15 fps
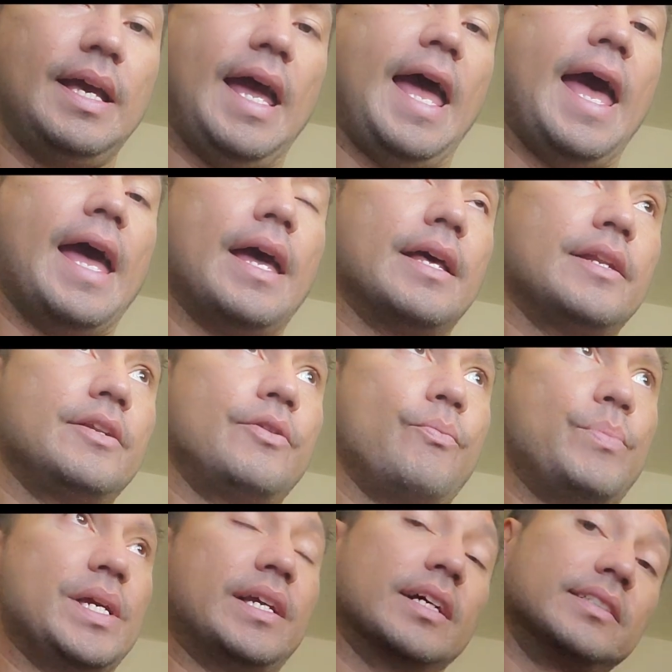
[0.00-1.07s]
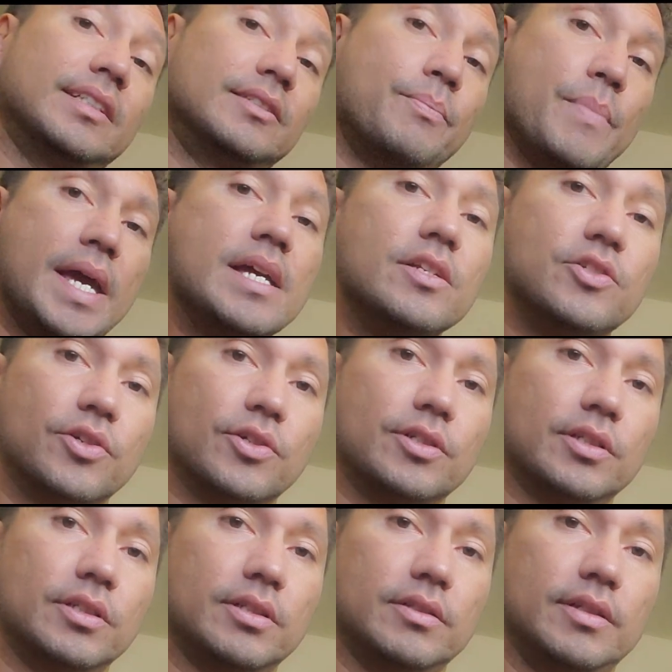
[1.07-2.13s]
And because it's
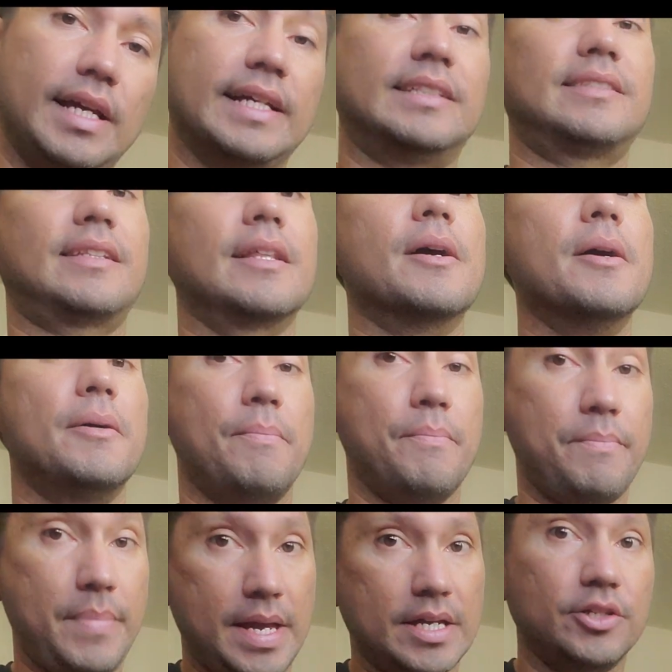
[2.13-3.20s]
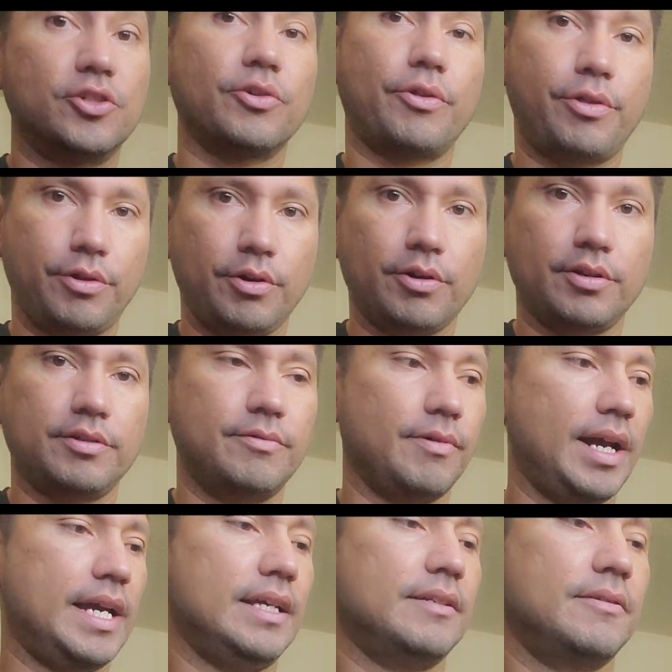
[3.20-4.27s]
major, it's the major third,
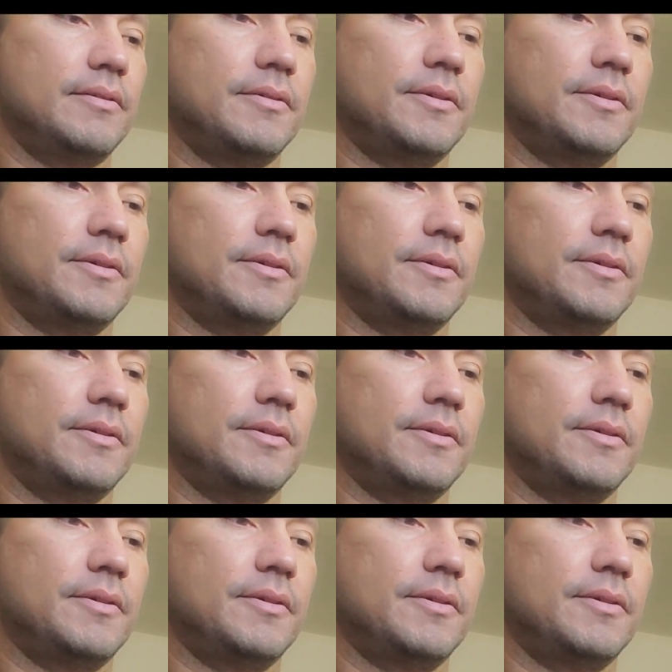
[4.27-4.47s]
right?